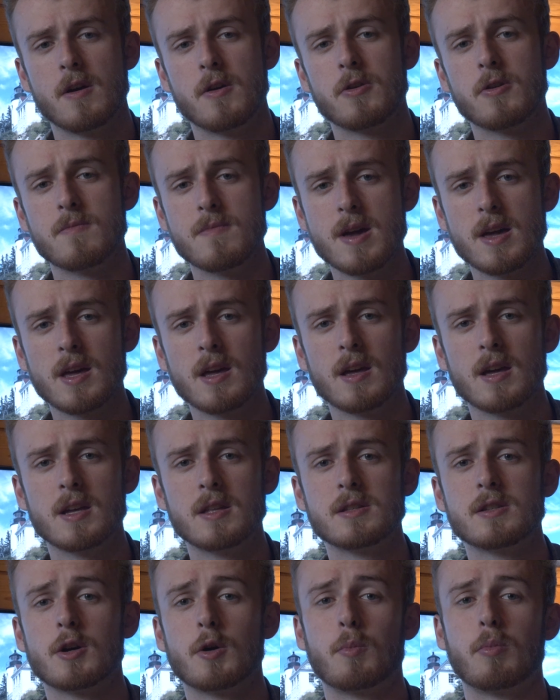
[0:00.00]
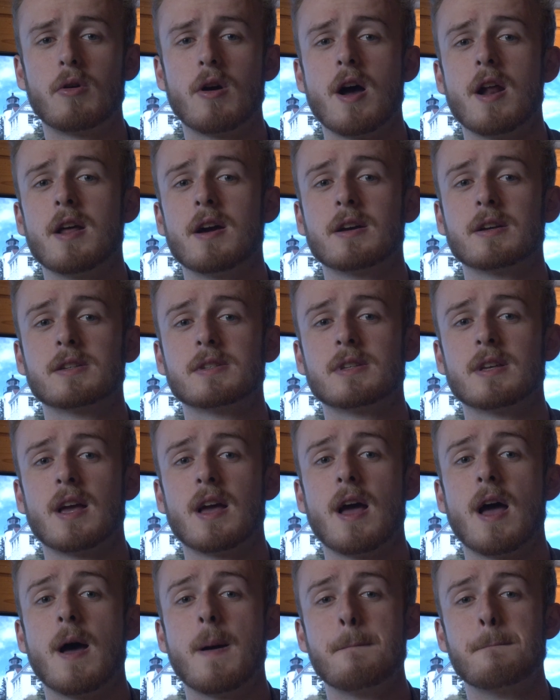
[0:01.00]
So making Intel products
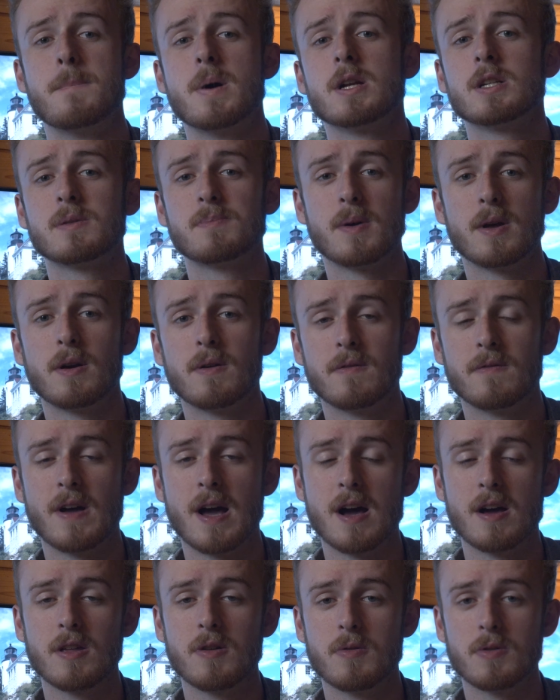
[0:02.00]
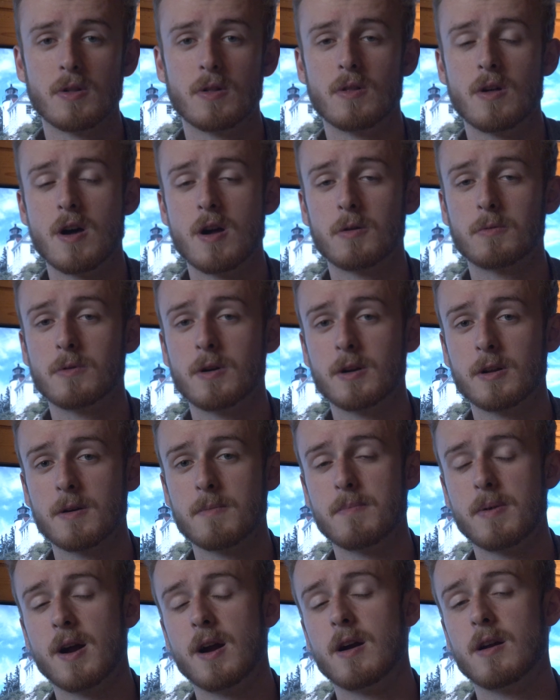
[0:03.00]
a much better value in the long run
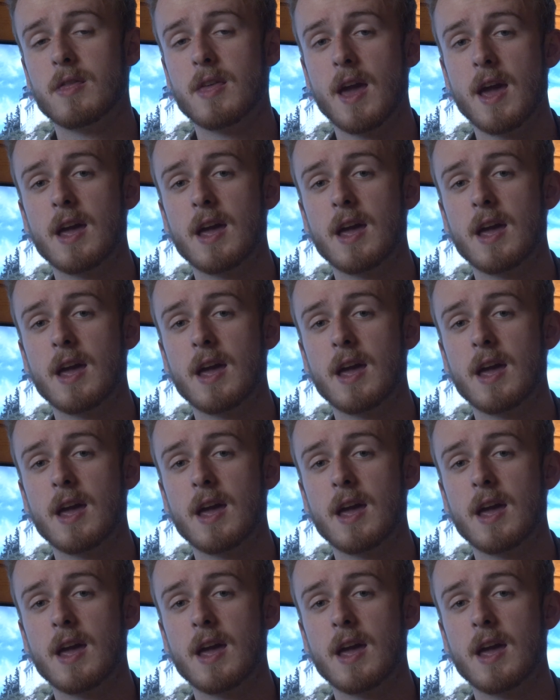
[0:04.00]
compared to